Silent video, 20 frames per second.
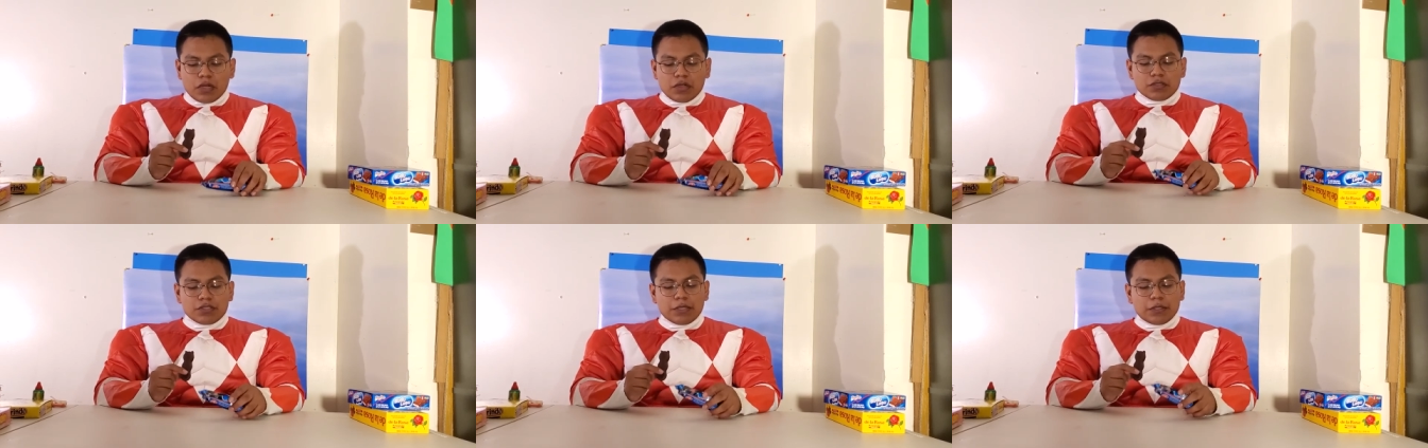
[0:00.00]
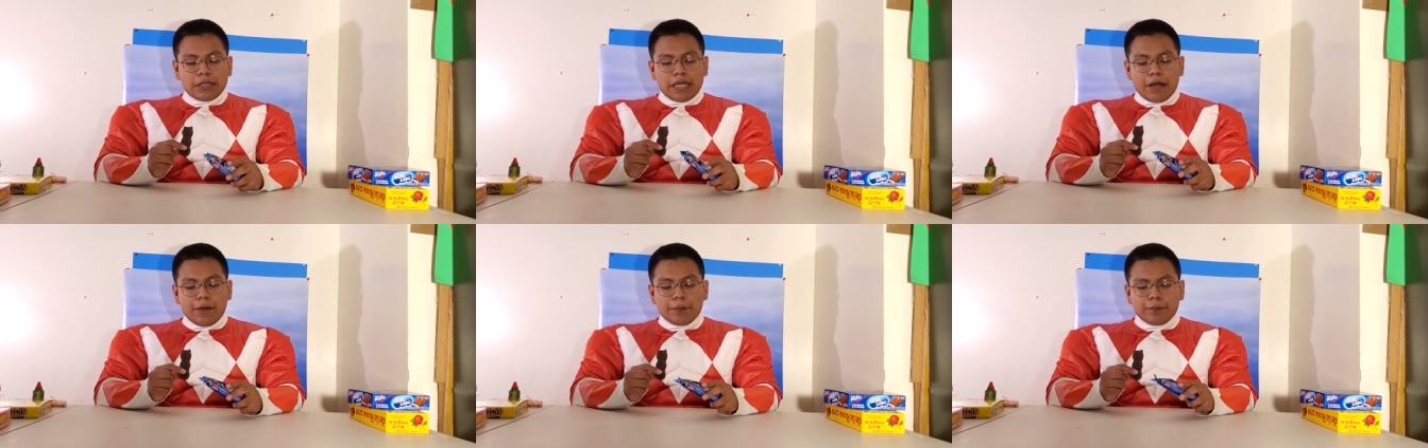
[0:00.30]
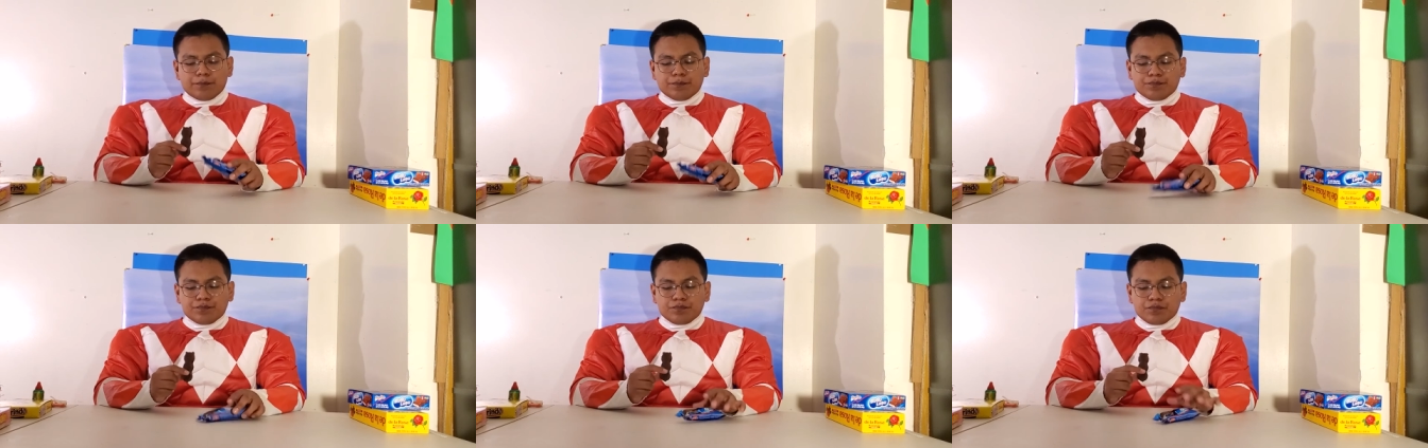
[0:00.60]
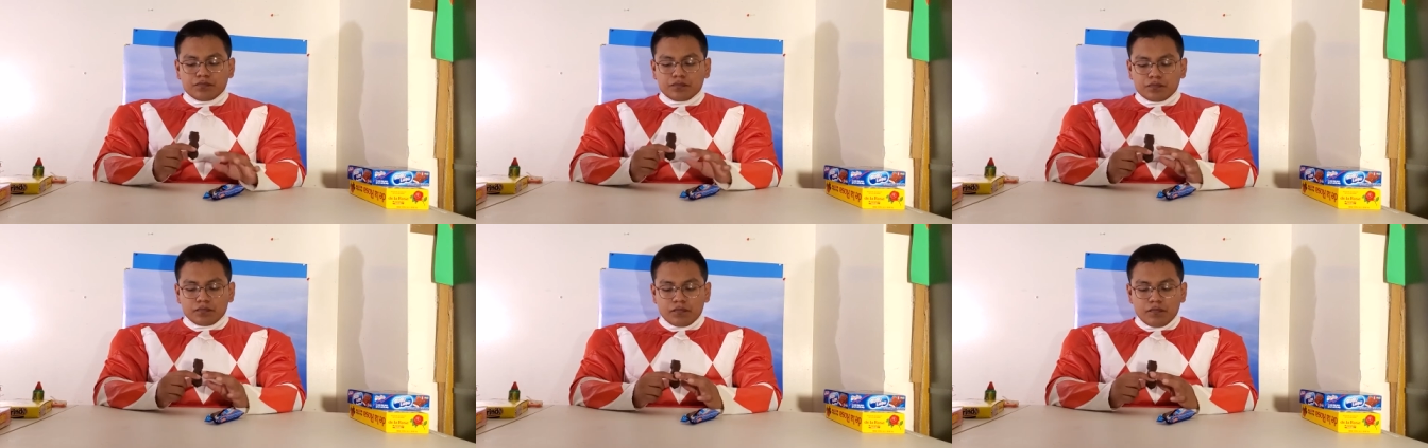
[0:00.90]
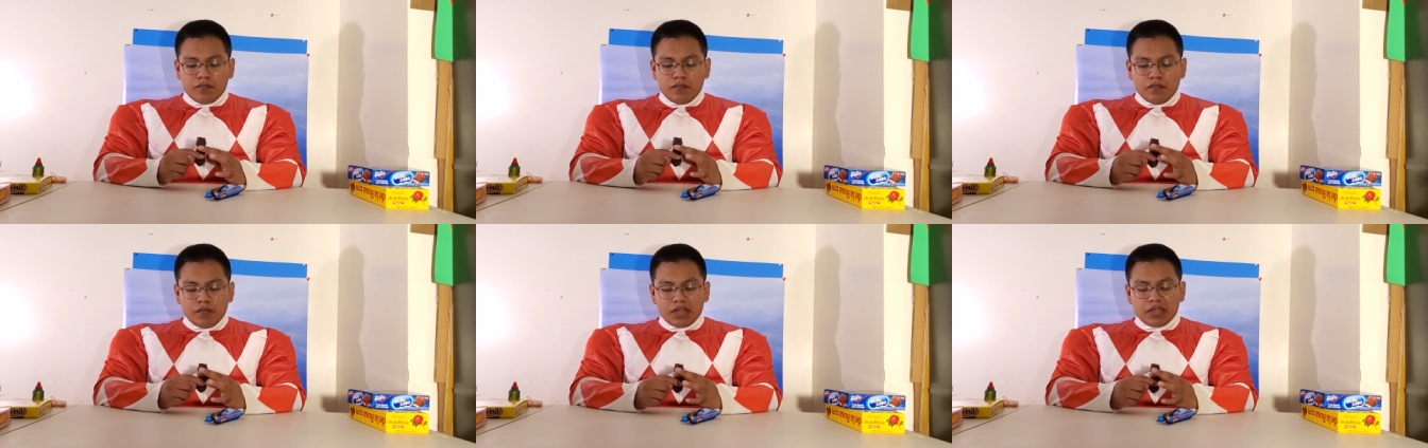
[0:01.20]
So now,
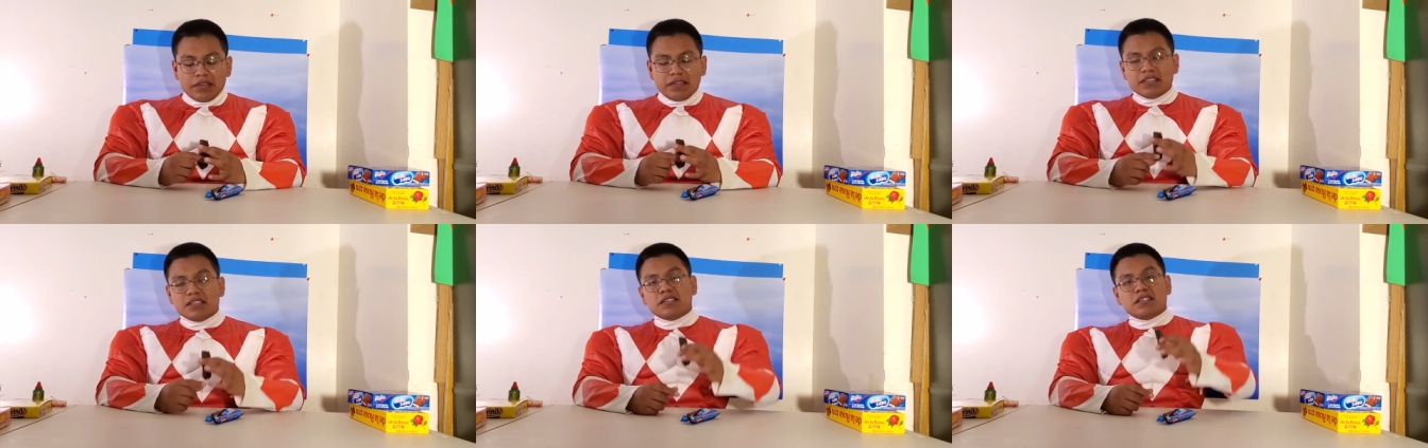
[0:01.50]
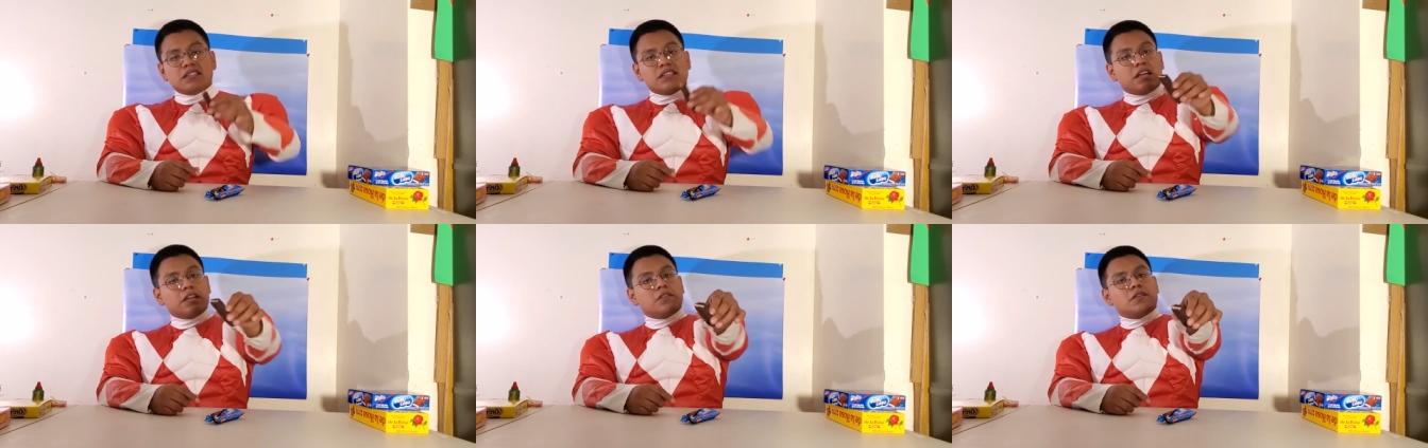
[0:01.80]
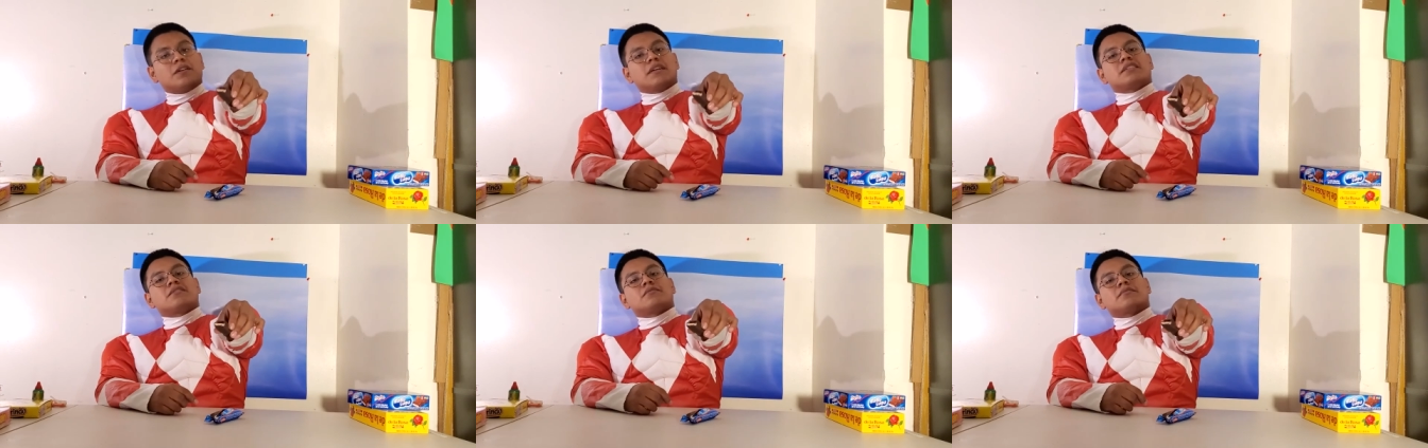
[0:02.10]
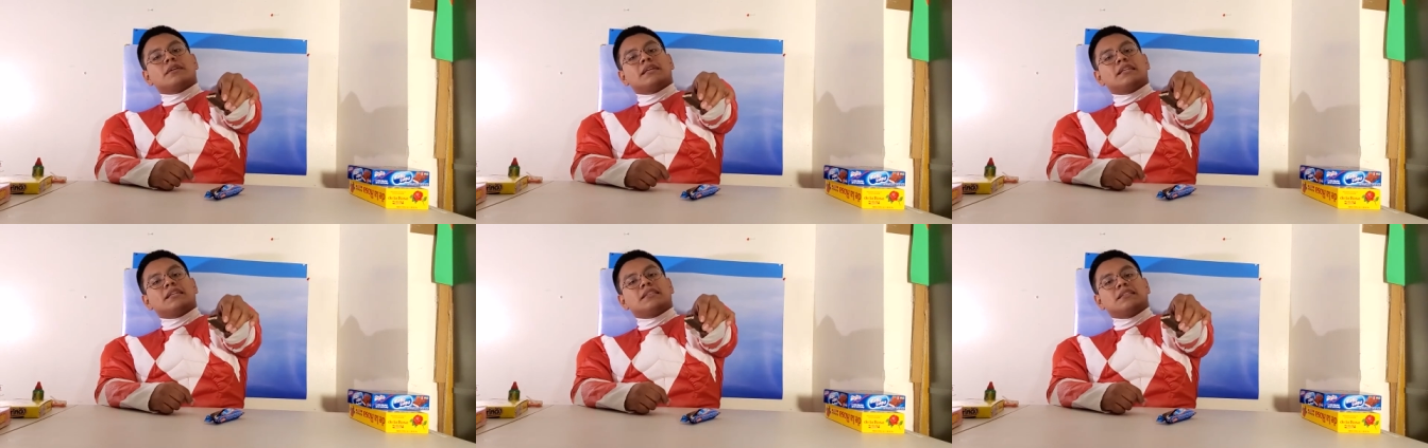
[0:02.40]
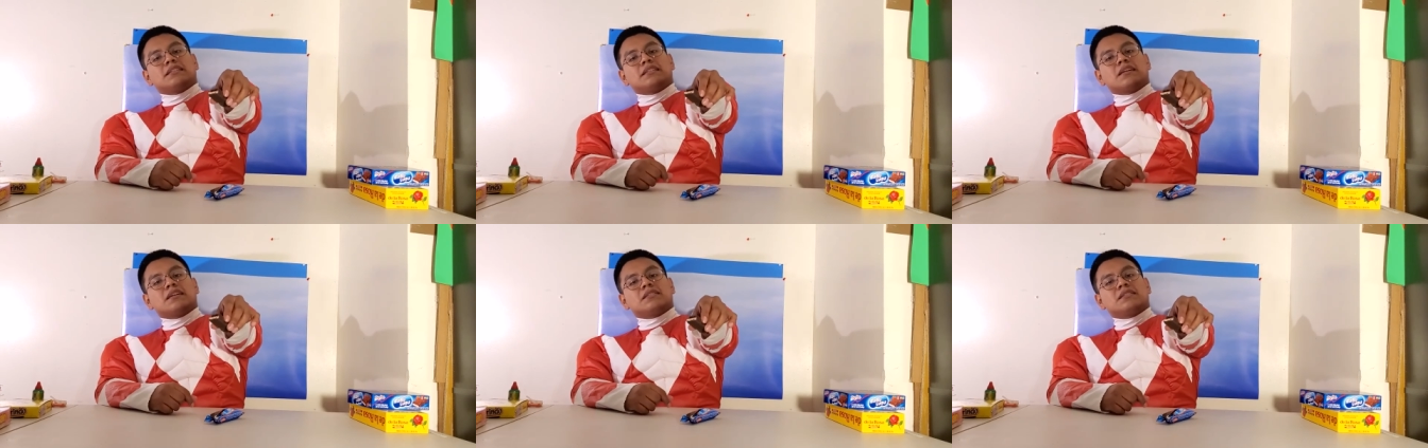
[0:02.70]
this does not look as red as
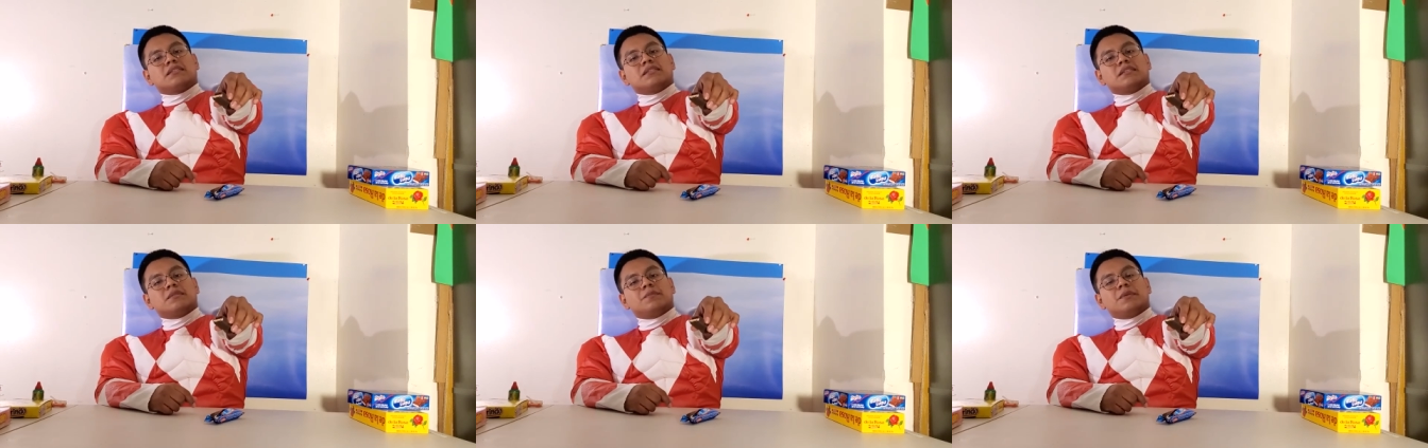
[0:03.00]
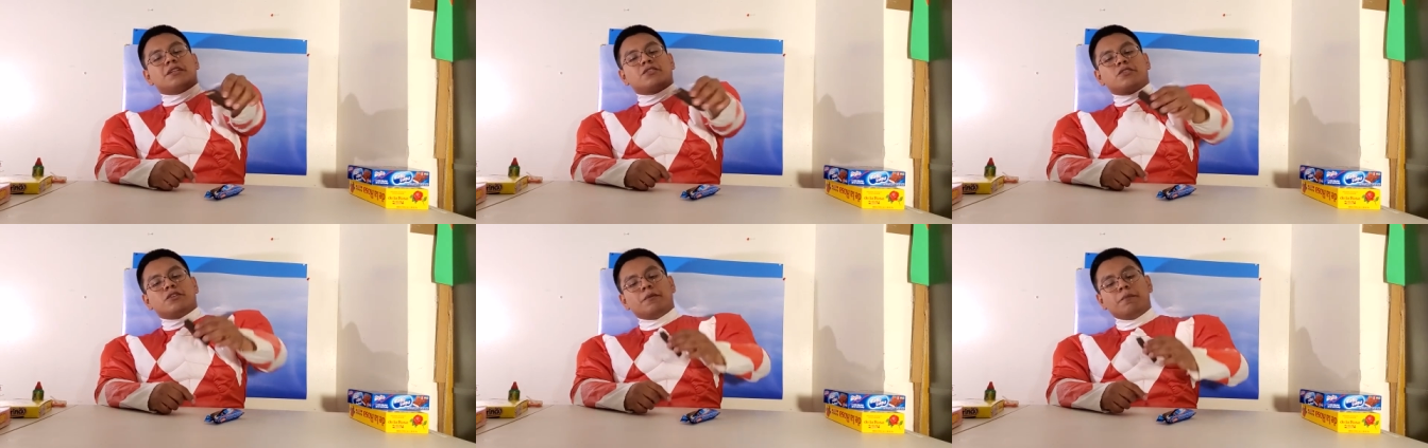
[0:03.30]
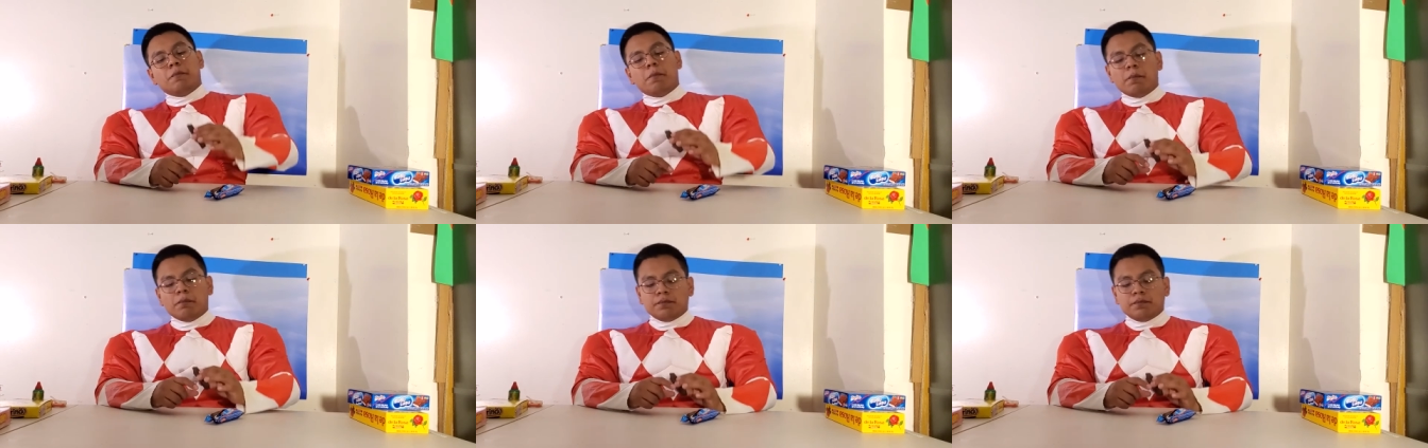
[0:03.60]
it does in the picture.